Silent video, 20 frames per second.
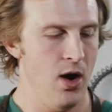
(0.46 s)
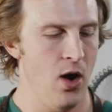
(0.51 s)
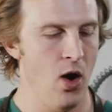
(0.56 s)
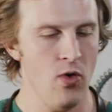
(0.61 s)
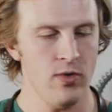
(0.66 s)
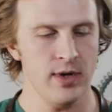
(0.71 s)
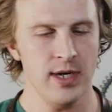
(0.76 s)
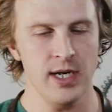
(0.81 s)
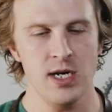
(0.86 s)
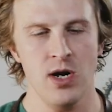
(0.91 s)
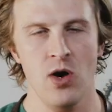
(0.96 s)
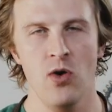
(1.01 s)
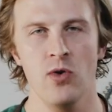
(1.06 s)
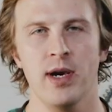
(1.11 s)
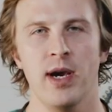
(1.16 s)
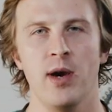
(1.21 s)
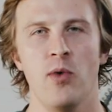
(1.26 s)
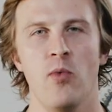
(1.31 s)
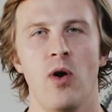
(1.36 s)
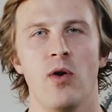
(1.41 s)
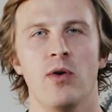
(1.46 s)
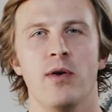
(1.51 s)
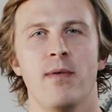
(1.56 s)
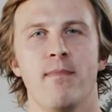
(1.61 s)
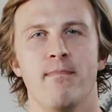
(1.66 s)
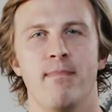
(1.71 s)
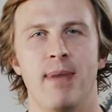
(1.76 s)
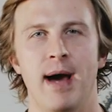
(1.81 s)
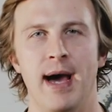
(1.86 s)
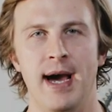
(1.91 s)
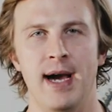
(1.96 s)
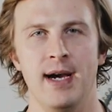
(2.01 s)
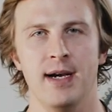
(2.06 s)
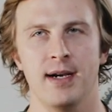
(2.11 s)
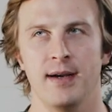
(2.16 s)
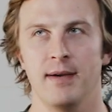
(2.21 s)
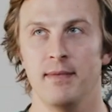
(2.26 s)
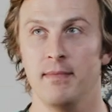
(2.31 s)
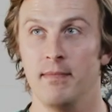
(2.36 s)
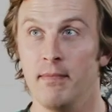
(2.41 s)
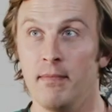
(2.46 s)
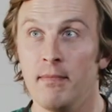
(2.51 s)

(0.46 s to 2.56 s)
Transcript: Okie dokie, welcome back.